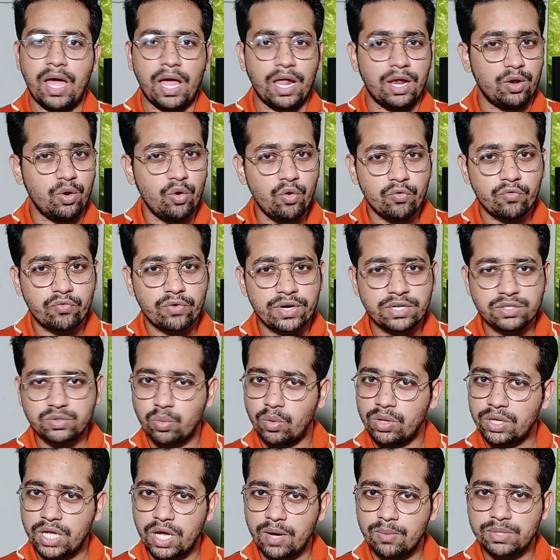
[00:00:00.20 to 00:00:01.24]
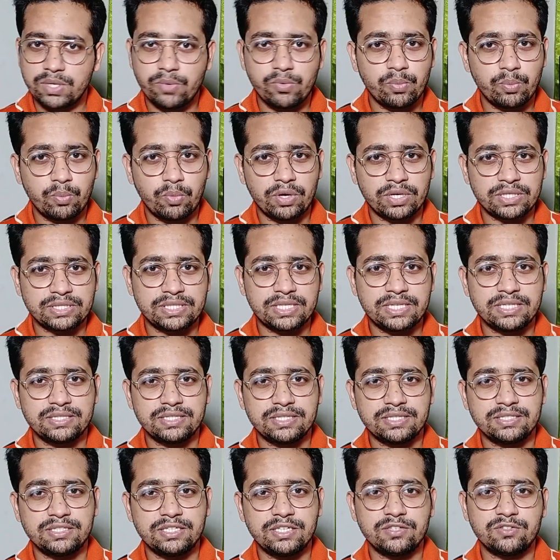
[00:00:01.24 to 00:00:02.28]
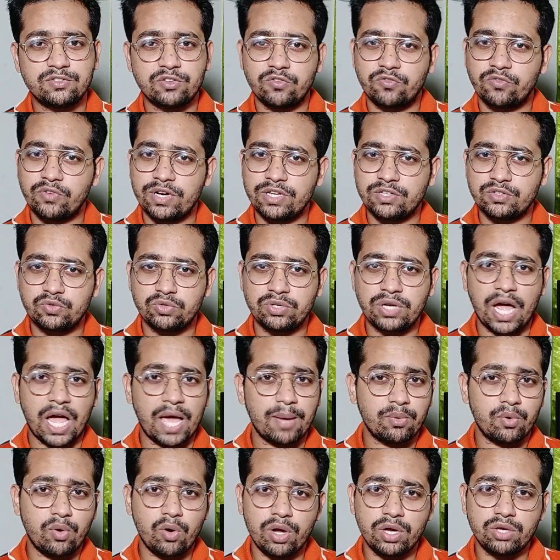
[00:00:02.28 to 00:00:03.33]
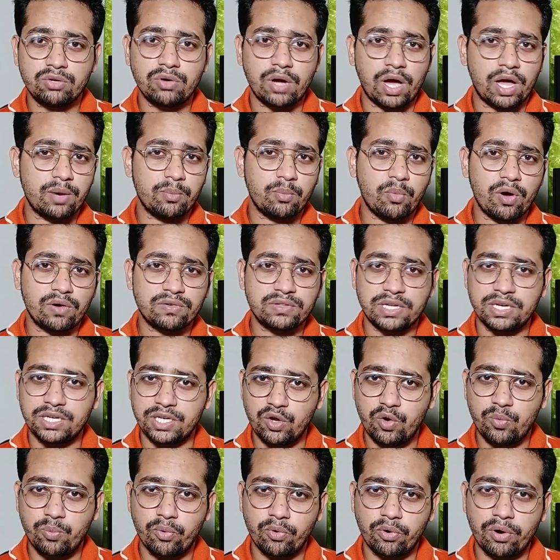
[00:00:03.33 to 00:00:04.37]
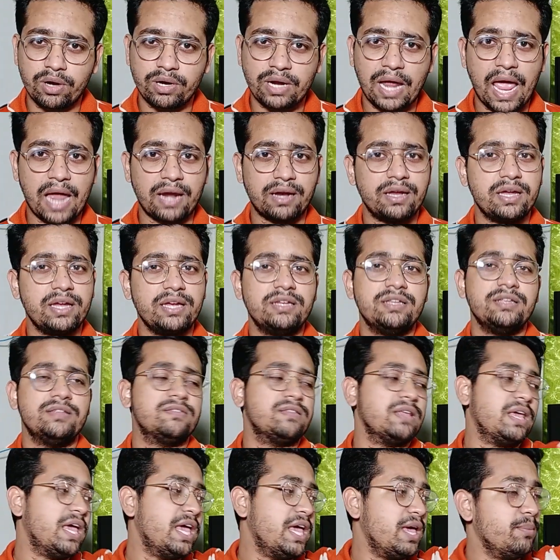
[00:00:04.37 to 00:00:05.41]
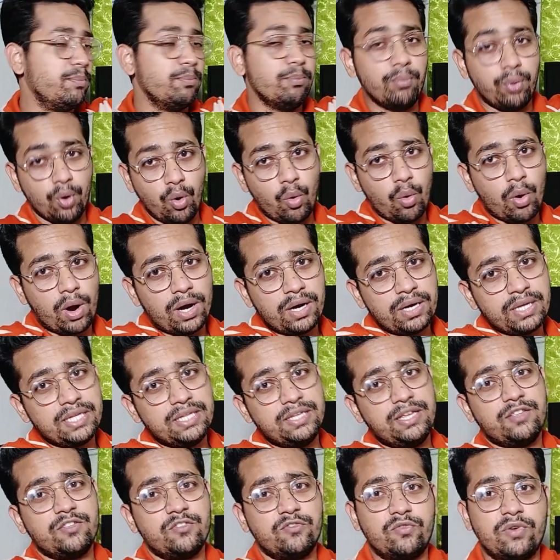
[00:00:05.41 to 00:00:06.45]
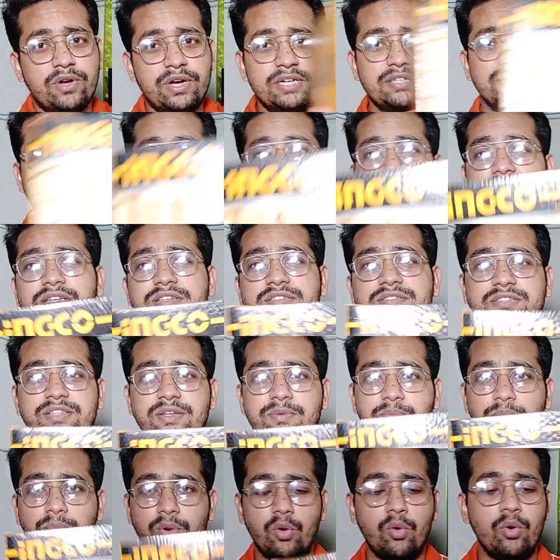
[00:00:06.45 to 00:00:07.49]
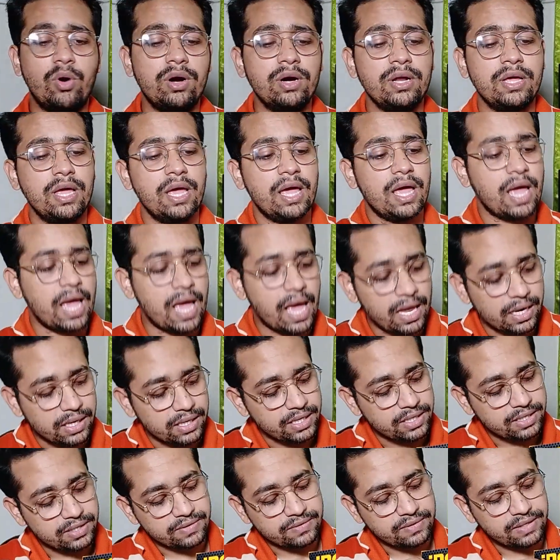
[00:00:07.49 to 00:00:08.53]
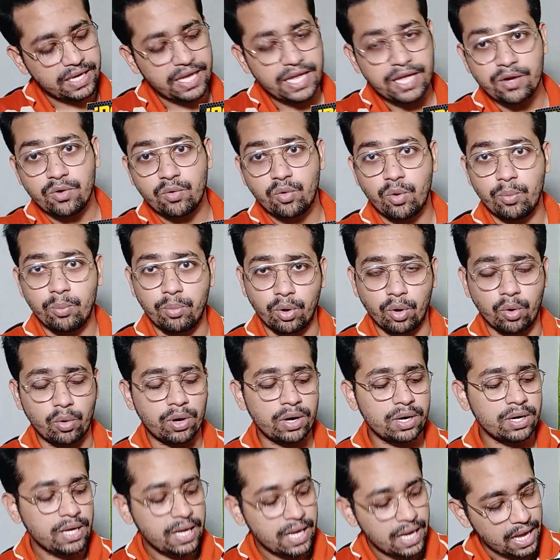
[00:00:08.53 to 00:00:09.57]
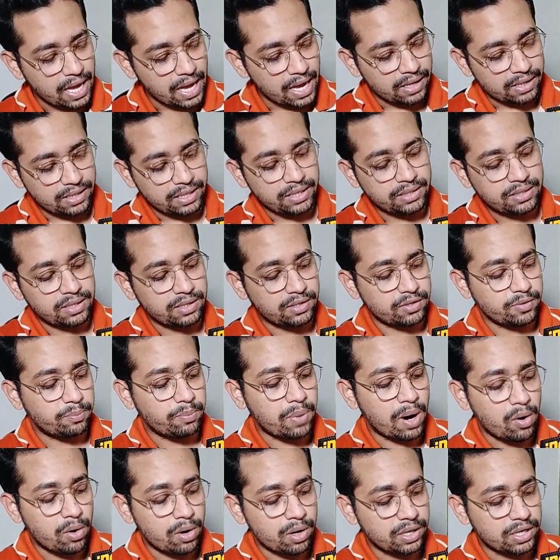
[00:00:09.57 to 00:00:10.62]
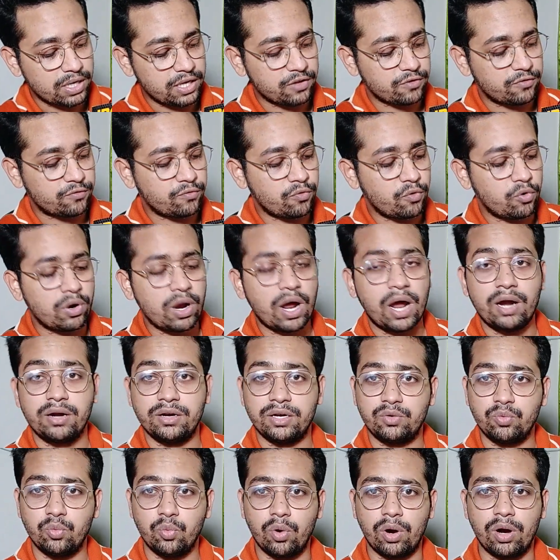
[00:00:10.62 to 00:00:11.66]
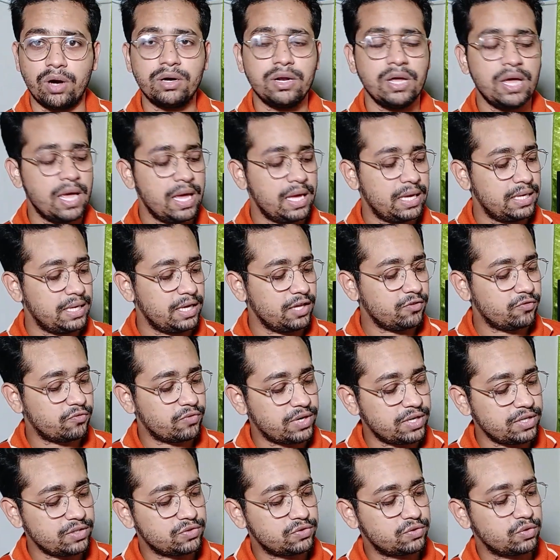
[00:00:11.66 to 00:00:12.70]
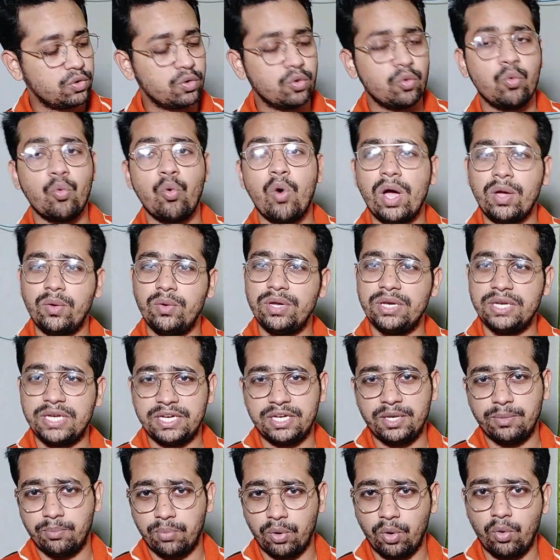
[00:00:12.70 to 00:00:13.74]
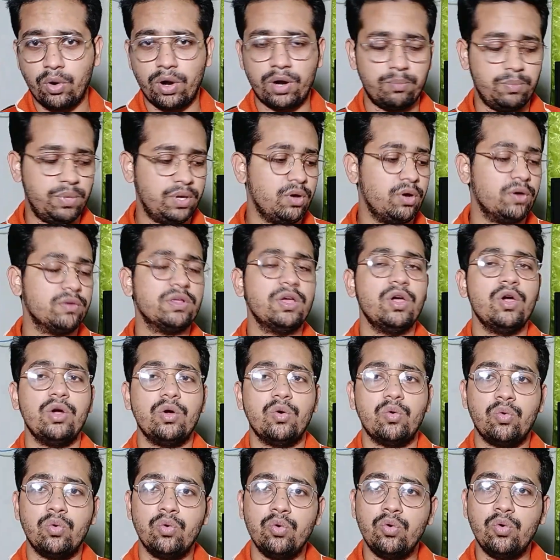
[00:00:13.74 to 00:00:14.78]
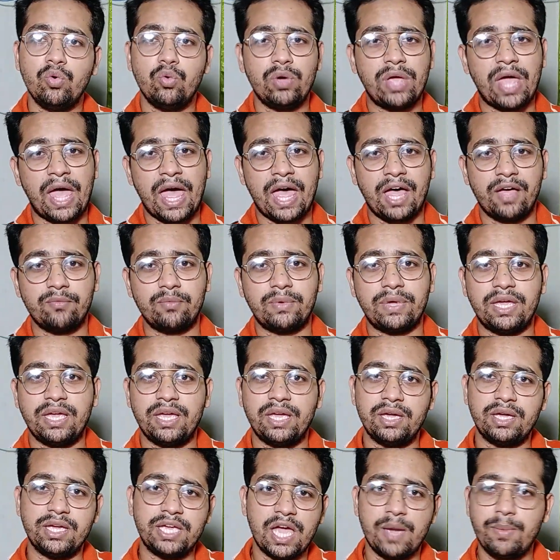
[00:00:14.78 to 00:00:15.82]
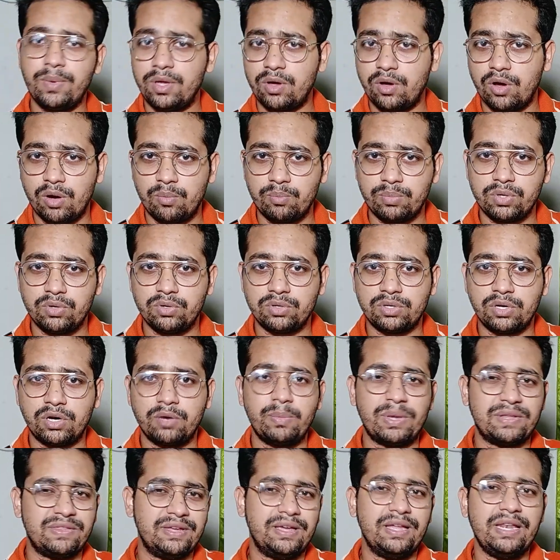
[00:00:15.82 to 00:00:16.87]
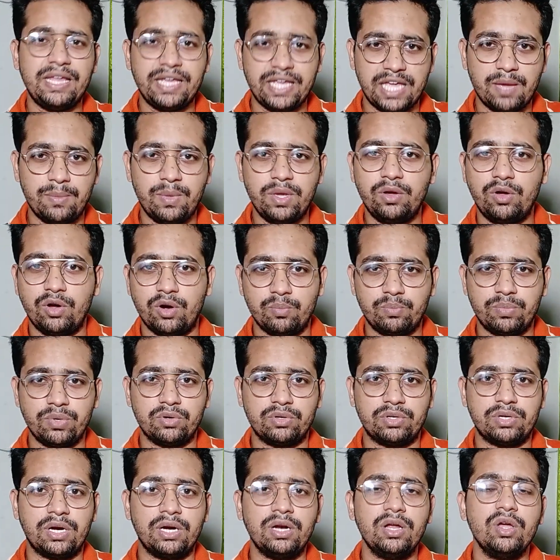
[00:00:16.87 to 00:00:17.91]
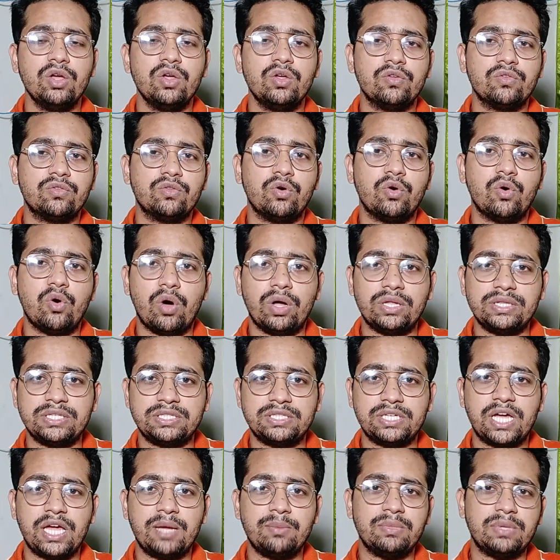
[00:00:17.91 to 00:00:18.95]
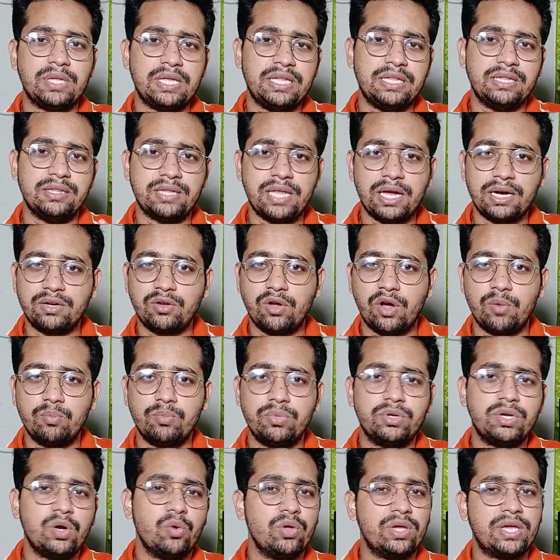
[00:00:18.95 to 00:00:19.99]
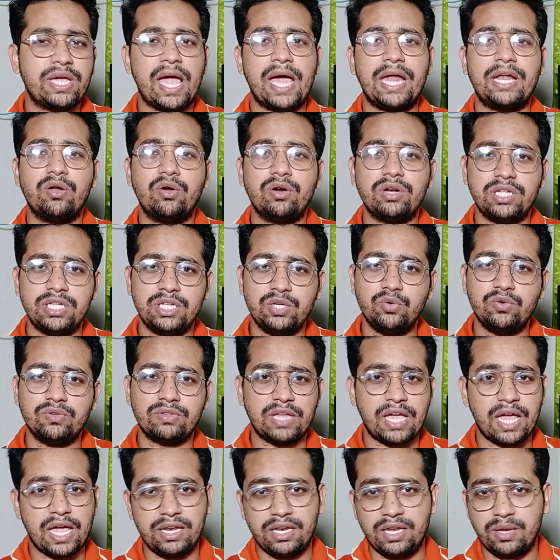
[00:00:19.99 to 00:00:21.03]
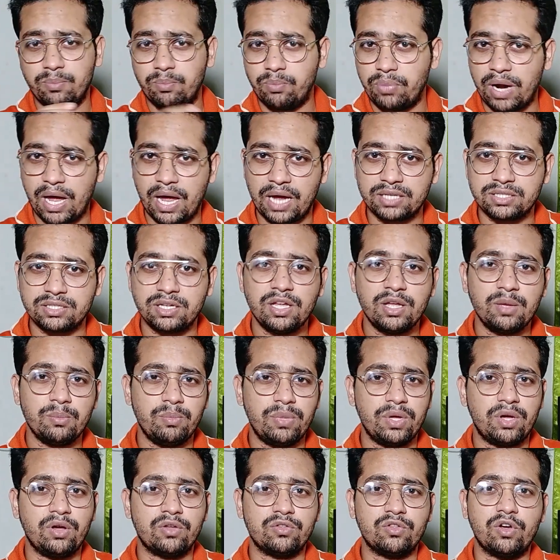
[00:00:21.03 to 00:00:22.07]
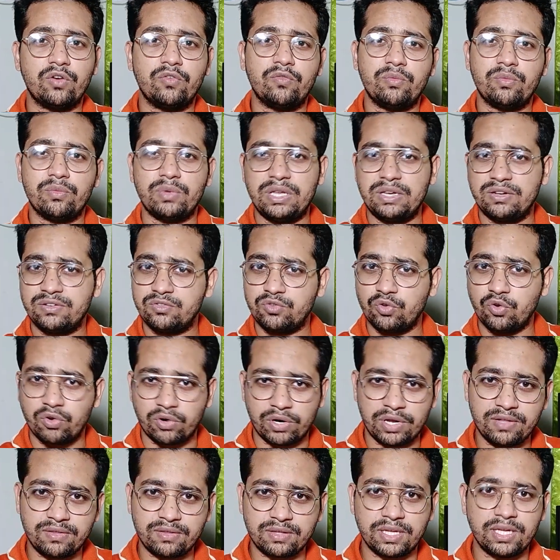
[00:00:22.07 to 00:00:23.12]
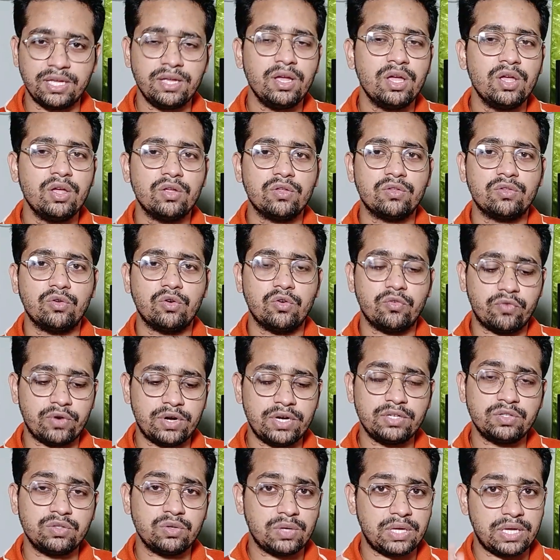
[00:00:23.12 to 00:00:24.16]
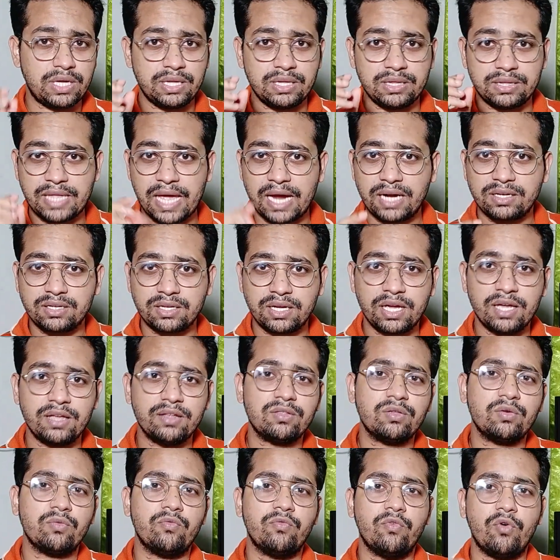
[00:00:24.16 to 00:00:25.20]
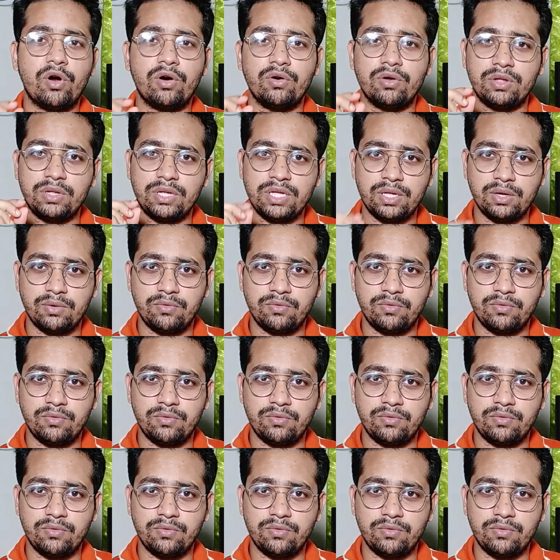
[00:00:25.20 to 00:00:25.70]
Hello friends, welcome to Moonblocks 360. So friends, today I'm going to unbox a new product and it is a blower. Yes friends, it is the blower and it is Ingco Blower and it has a power is 400 watt. Yes friends, so why we need a blower? Because we have a gaming computer, basically gaming computer. So on the time in that computer we cannot use any brush because of it's so risky. So friends, in that case for